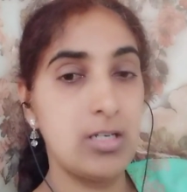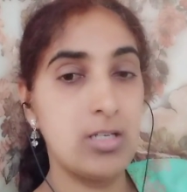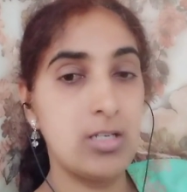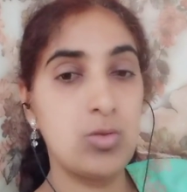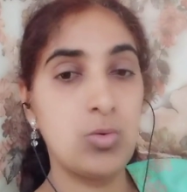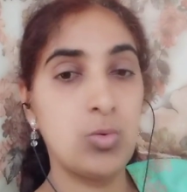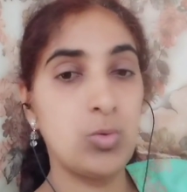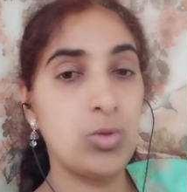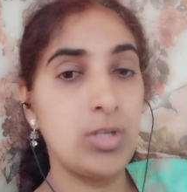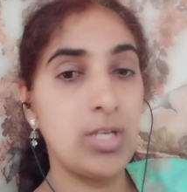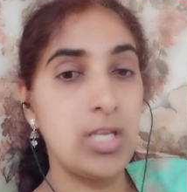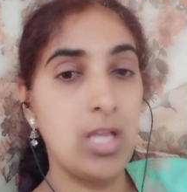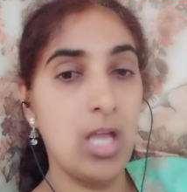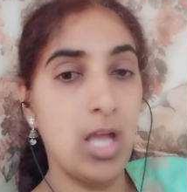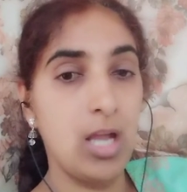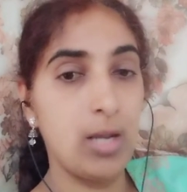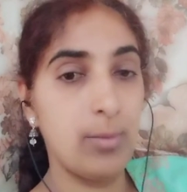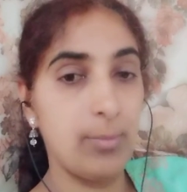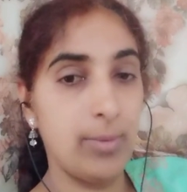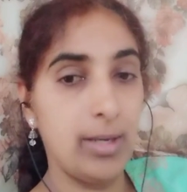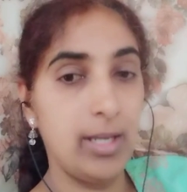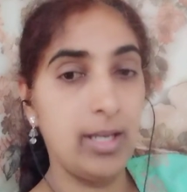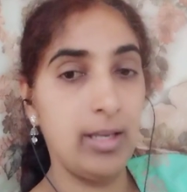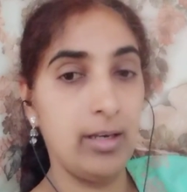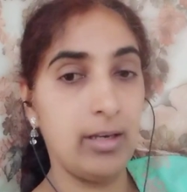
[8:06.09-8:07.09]
So the young
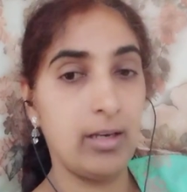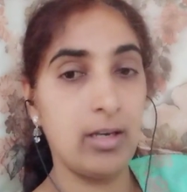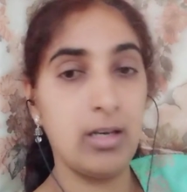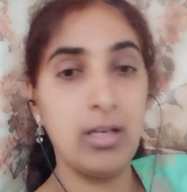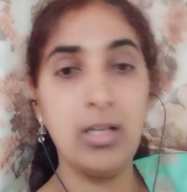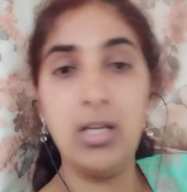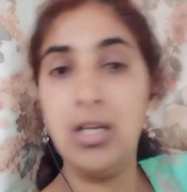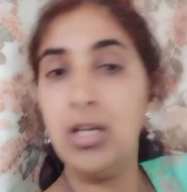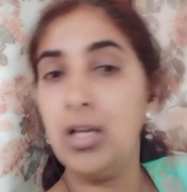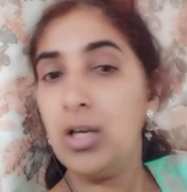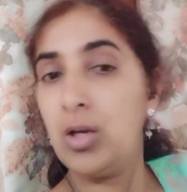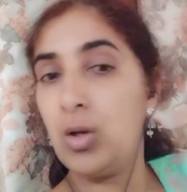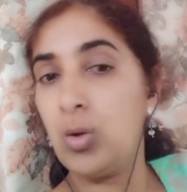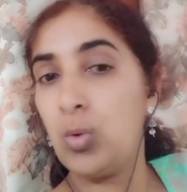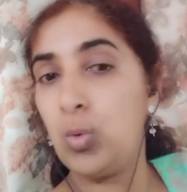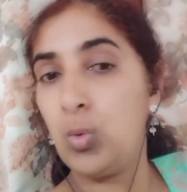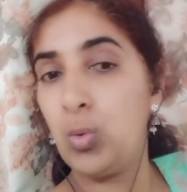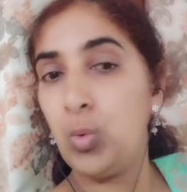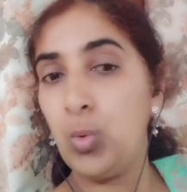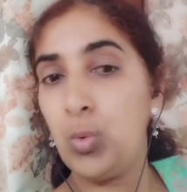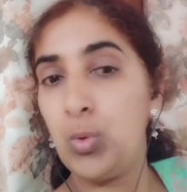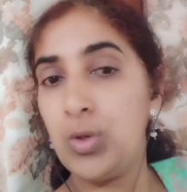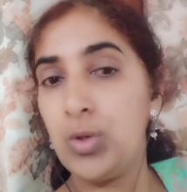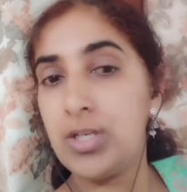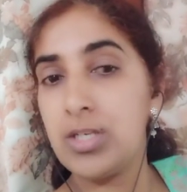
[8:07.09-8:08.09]
man,
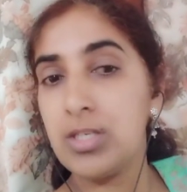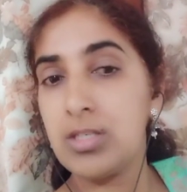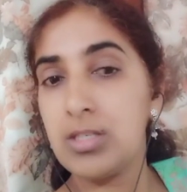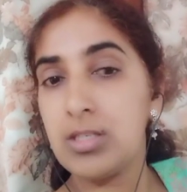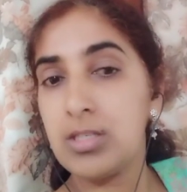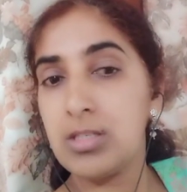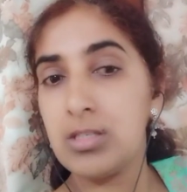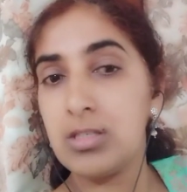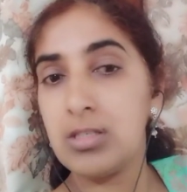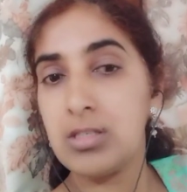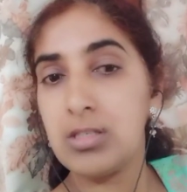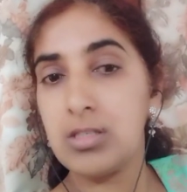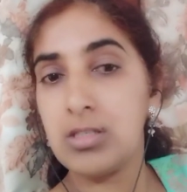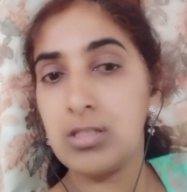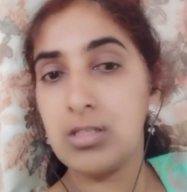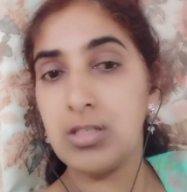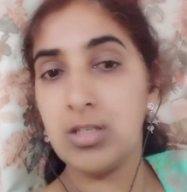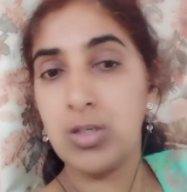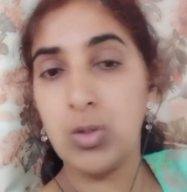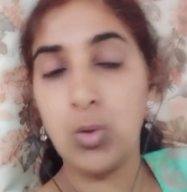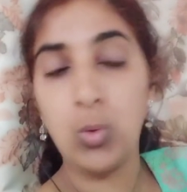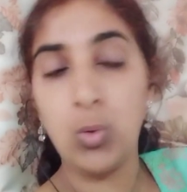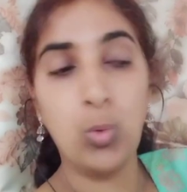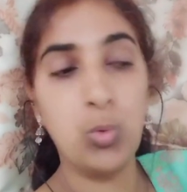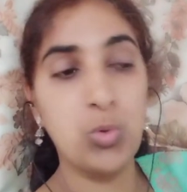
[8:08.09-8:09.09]
who is
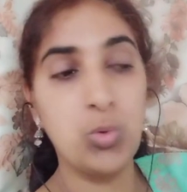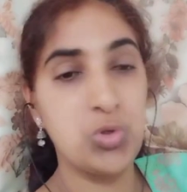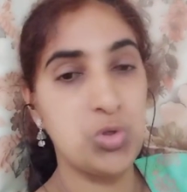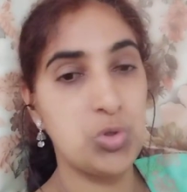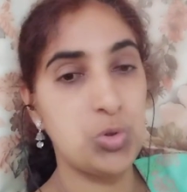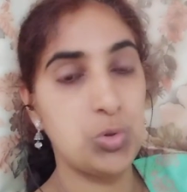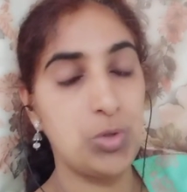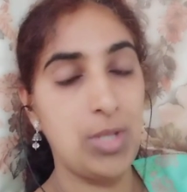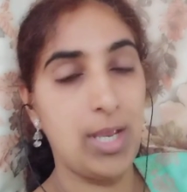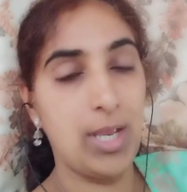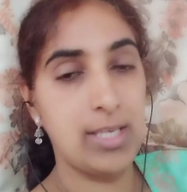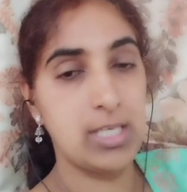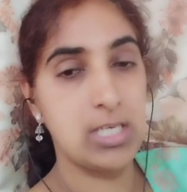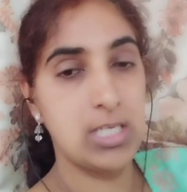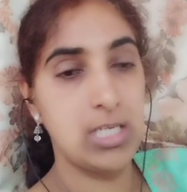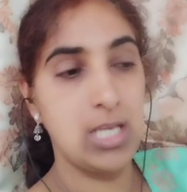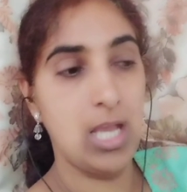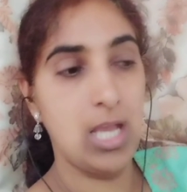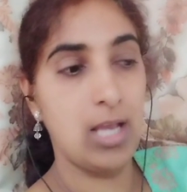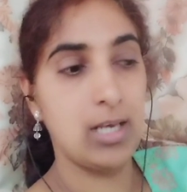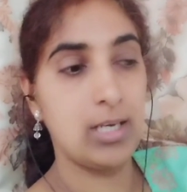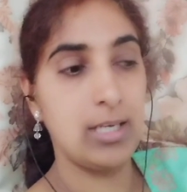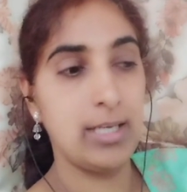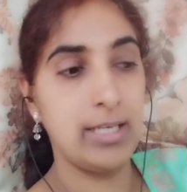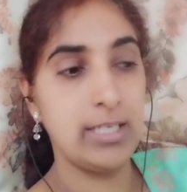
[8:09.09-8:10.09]
known to that
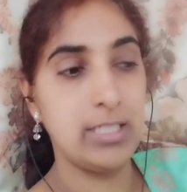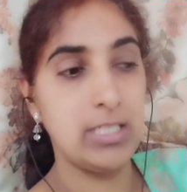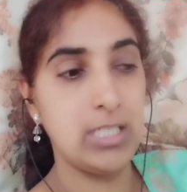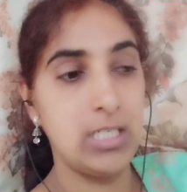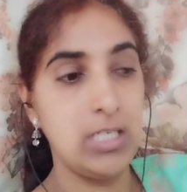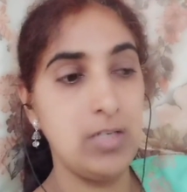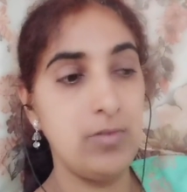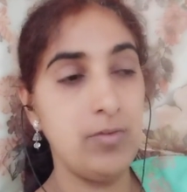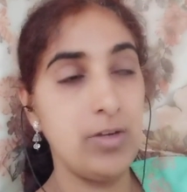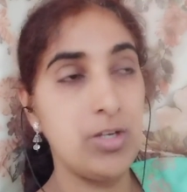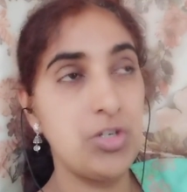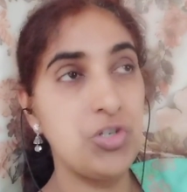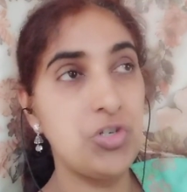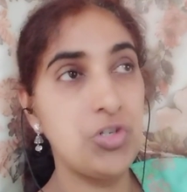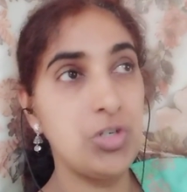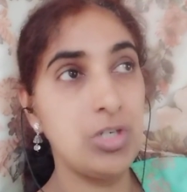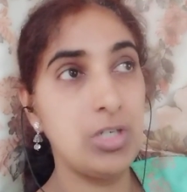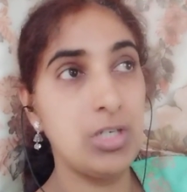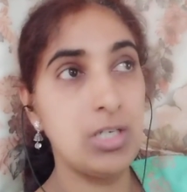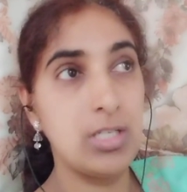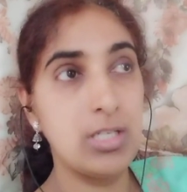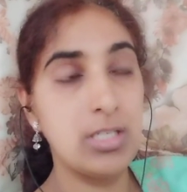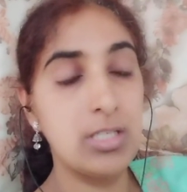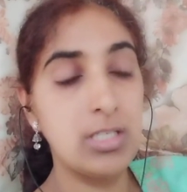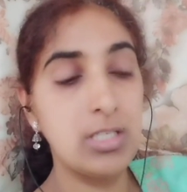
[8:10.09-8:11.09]
young lady, when she
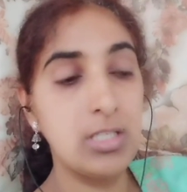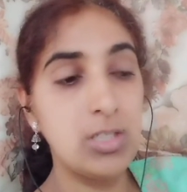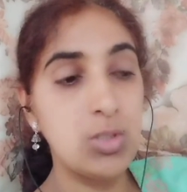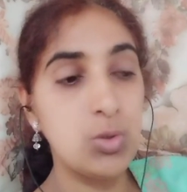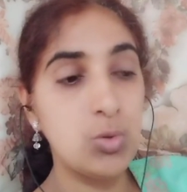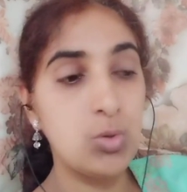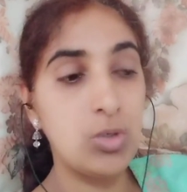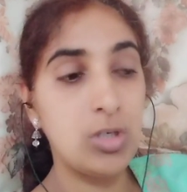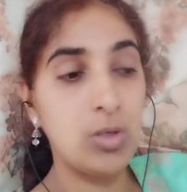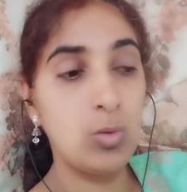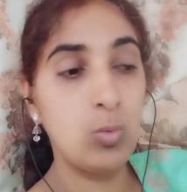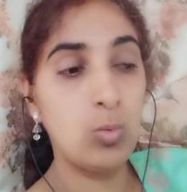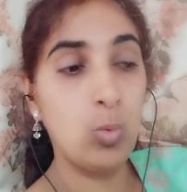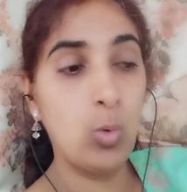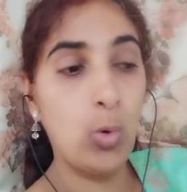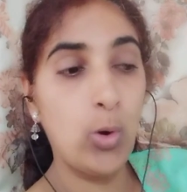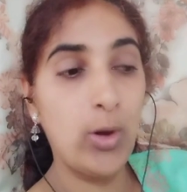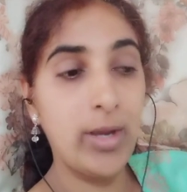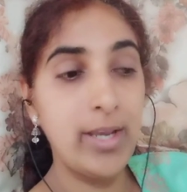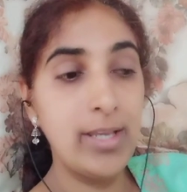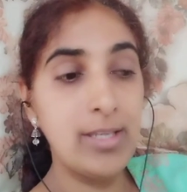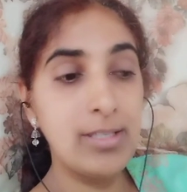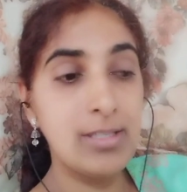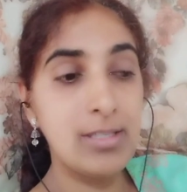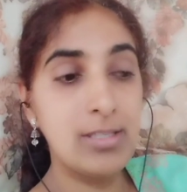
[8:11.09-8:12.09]
listened to her
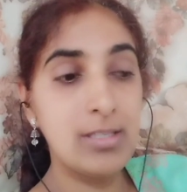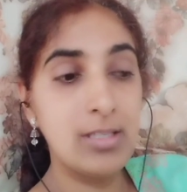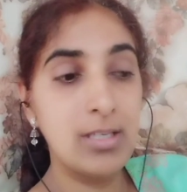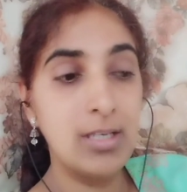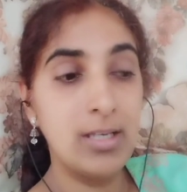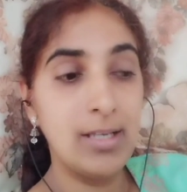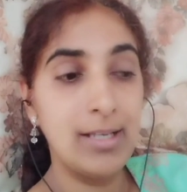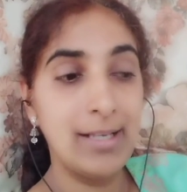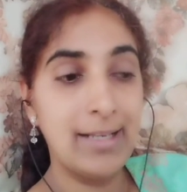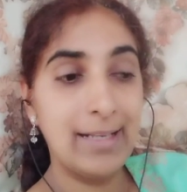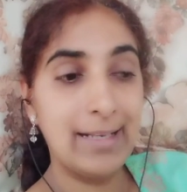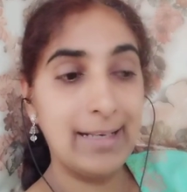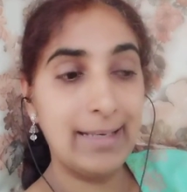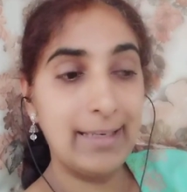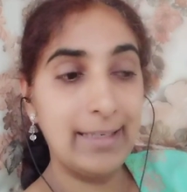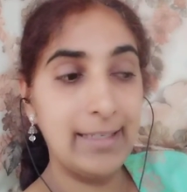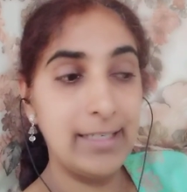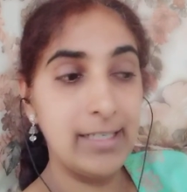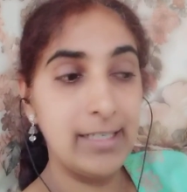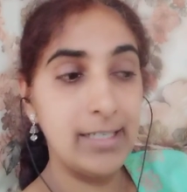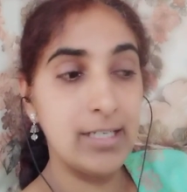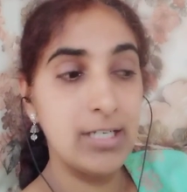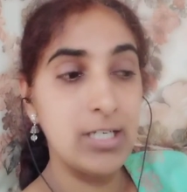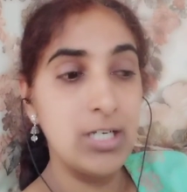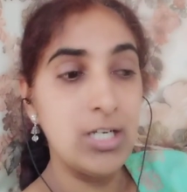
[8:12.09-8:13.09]
voice,
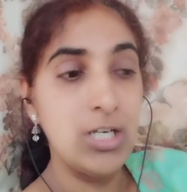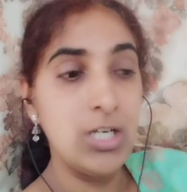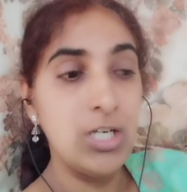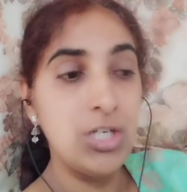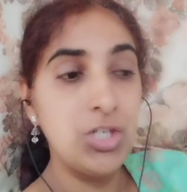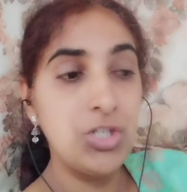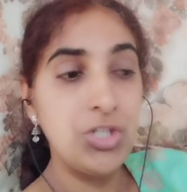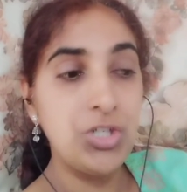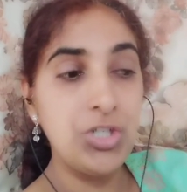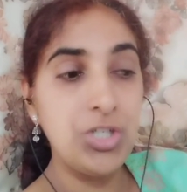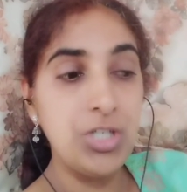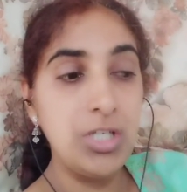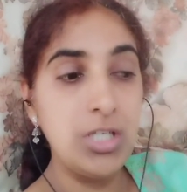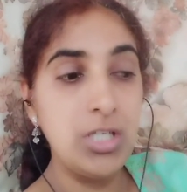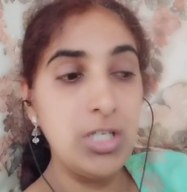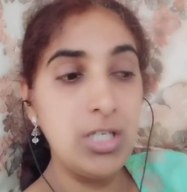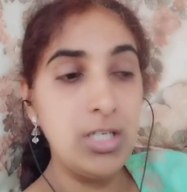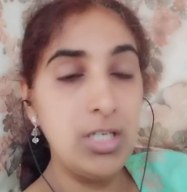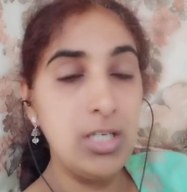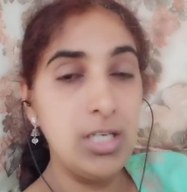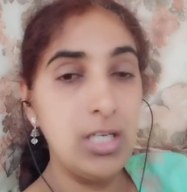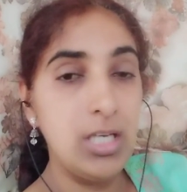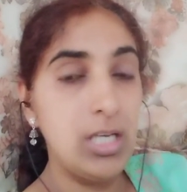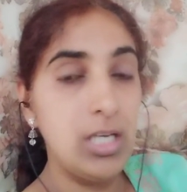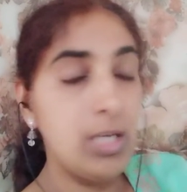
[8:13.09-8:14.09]
clear,
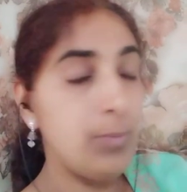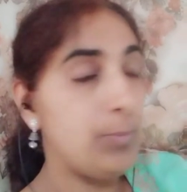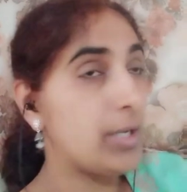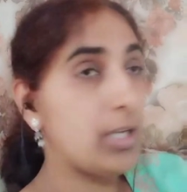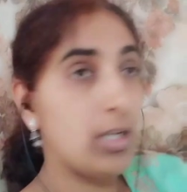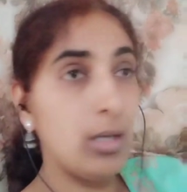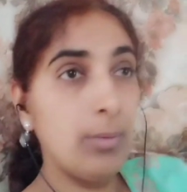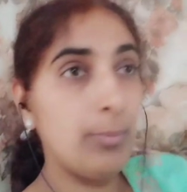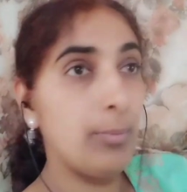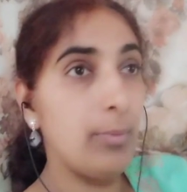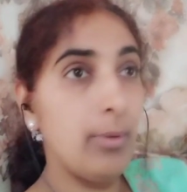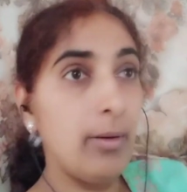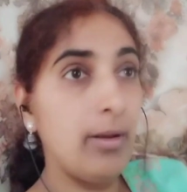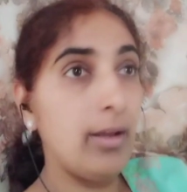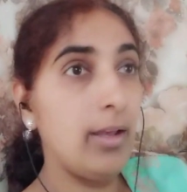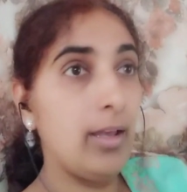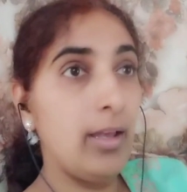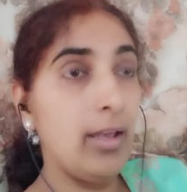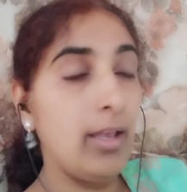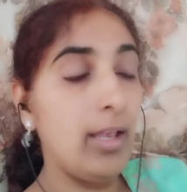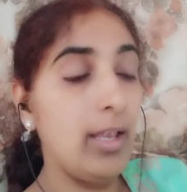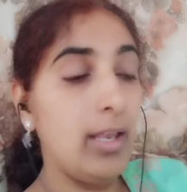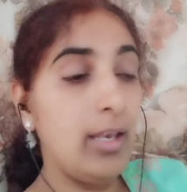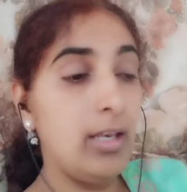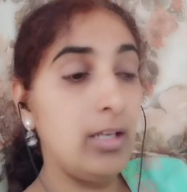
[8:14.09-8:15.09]
he become
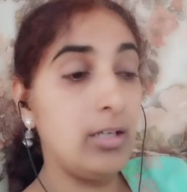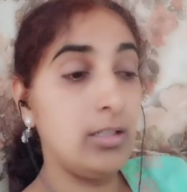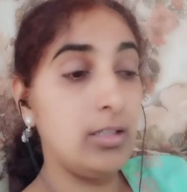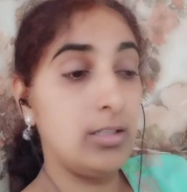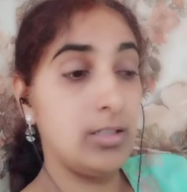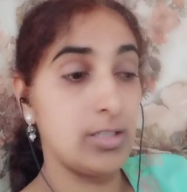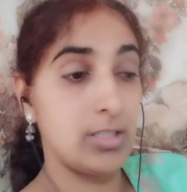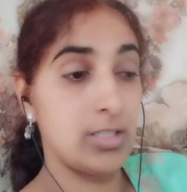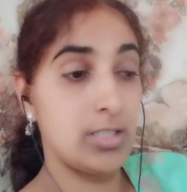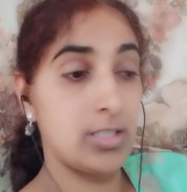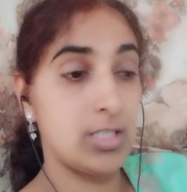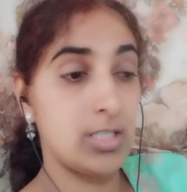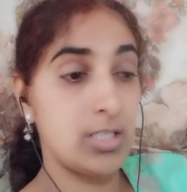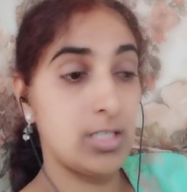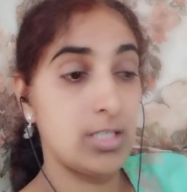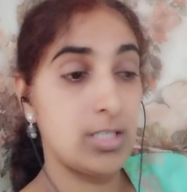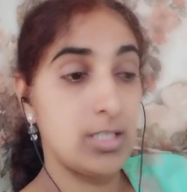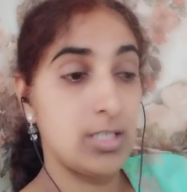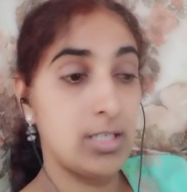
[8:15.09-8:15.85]
alert.